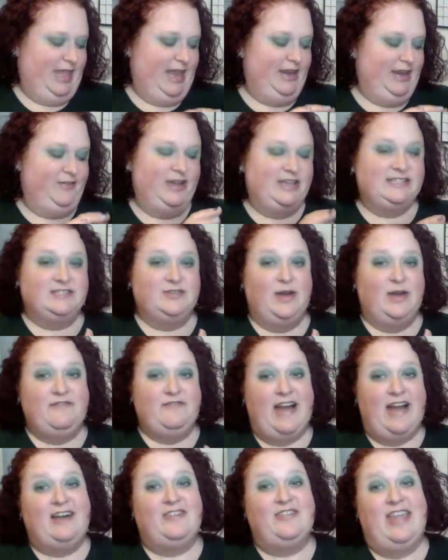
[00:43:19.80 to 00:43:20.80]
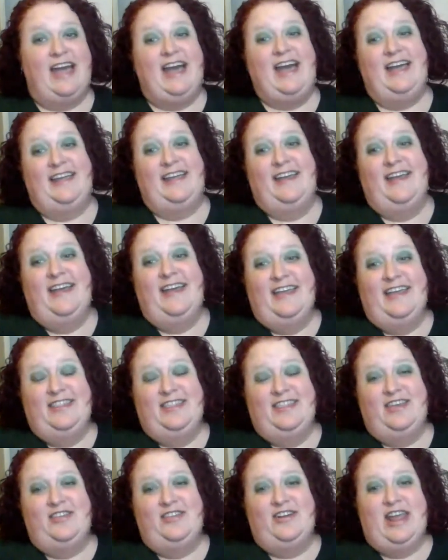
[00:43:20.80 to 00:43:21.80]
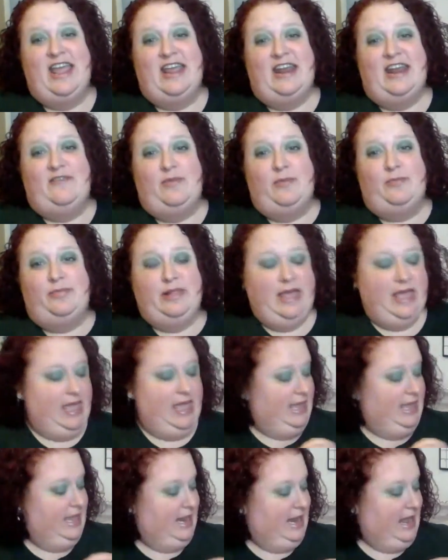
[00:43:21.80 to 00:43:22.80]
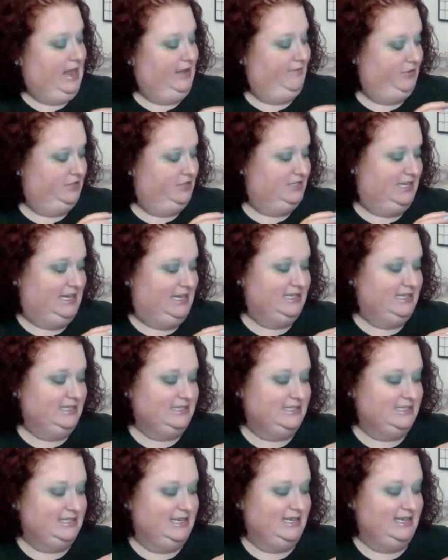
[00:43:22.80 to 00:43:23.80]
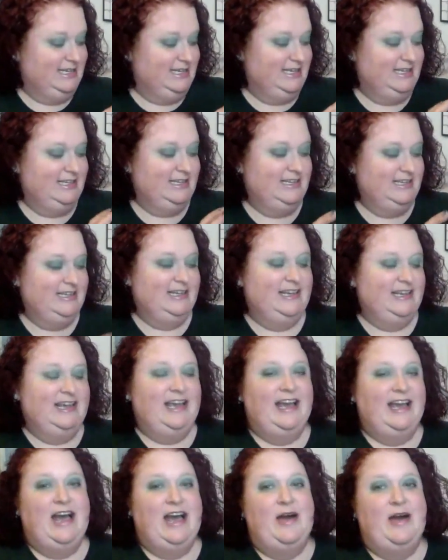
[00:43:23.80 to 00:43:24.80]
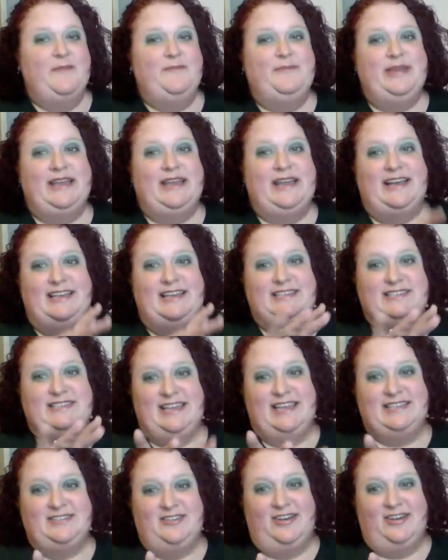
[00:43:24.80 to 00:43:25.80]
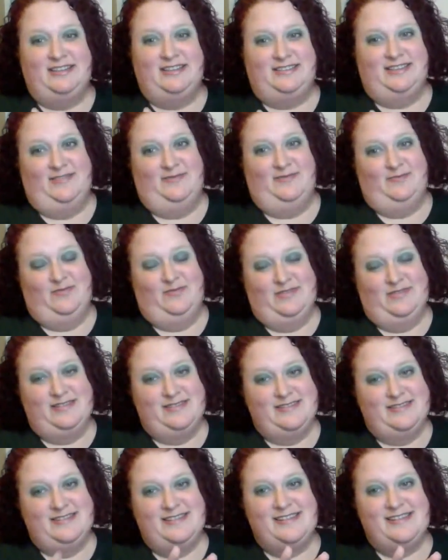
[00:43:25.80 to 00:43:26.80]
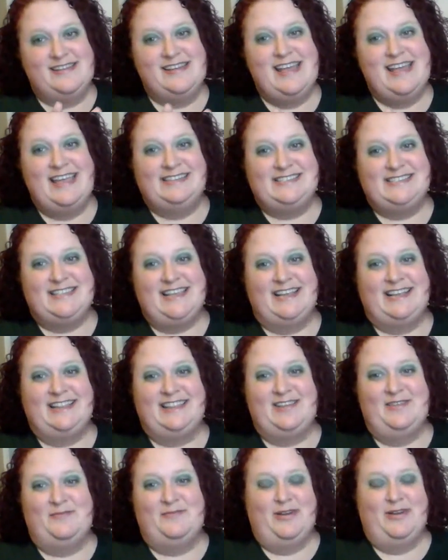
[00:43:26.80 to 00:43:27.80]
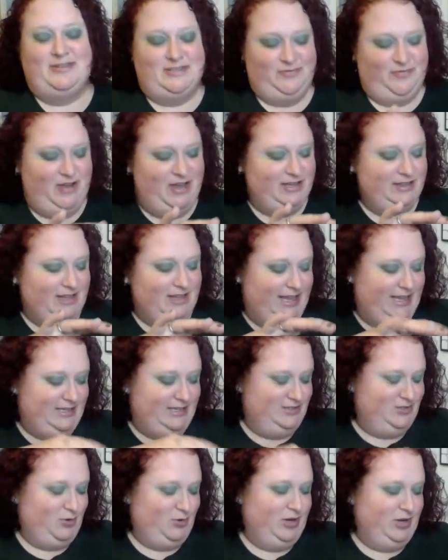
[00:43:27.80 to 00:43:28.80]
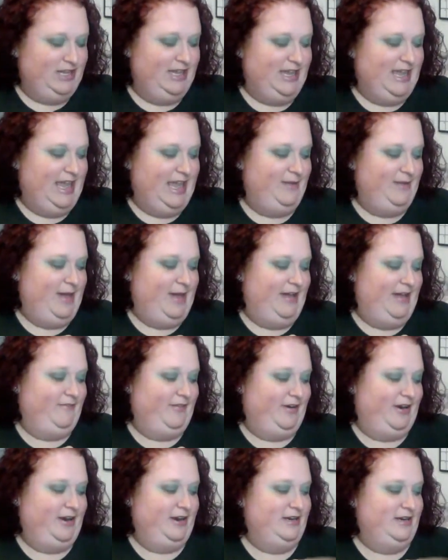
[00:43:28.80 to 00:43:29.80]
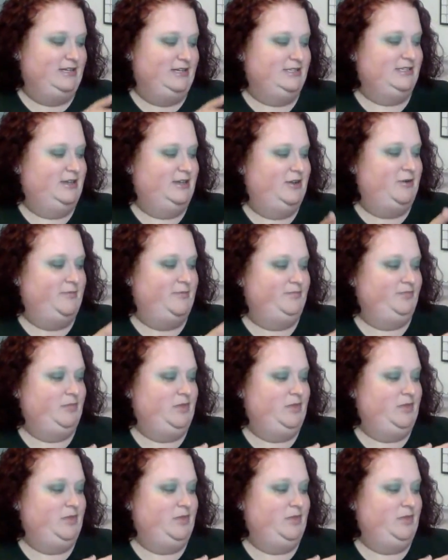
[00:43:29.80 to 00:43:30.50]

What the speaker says: anyway. So I found that the other day, and I've been playing it ever since because it's awesome. It's like the most fun, like dorky game ever. So